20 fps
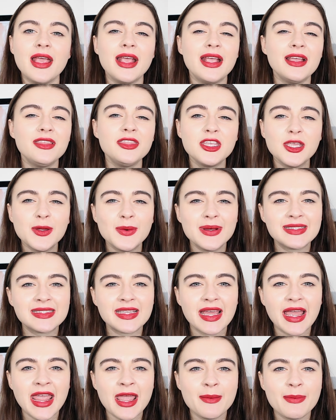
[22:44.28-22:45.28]
In the
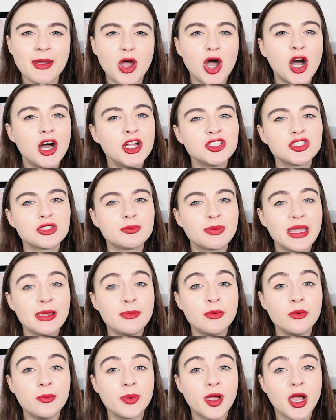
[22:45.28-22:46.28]
USA, about 100
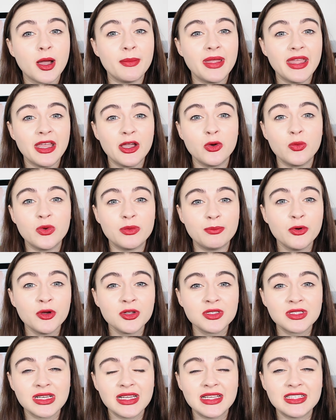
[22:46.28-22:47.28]
people become ill with
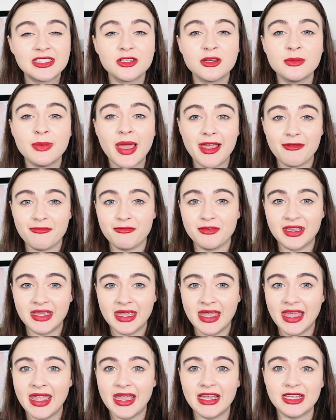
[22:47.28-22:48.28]
botulism every
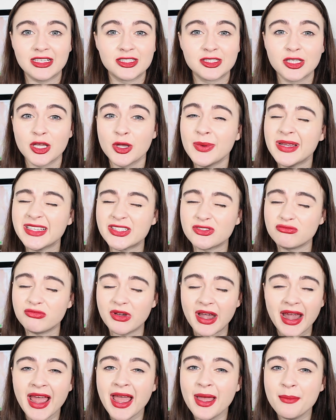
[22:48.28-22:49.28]
year, so it's
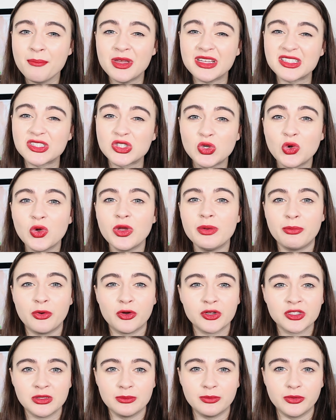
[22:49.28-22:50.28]
rare but it's not
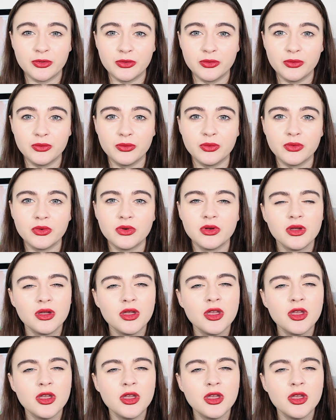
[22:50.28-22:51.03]
impossible.